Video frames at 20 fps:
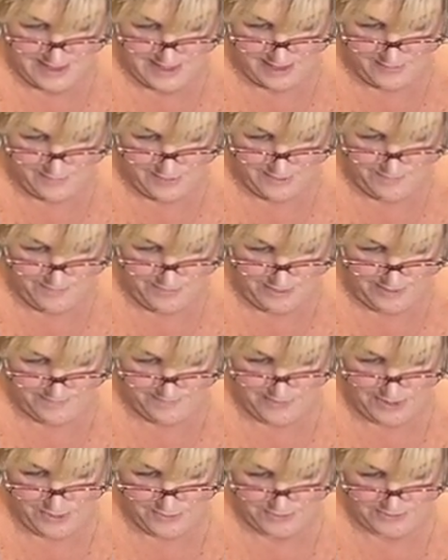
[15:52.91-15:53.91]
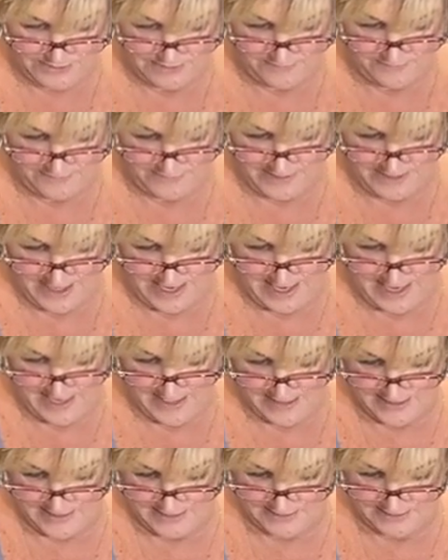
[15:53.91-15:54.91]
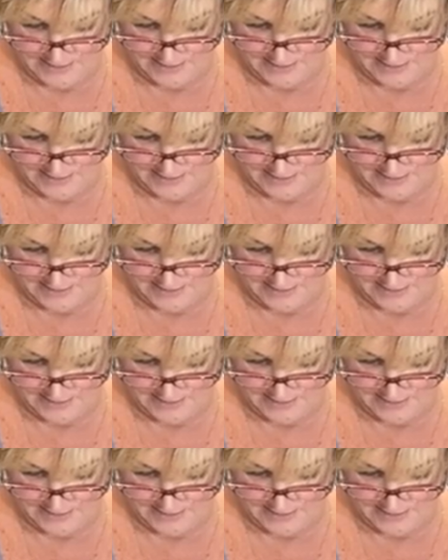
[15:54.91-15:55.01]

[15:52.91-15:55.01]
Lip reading: I will put a post for that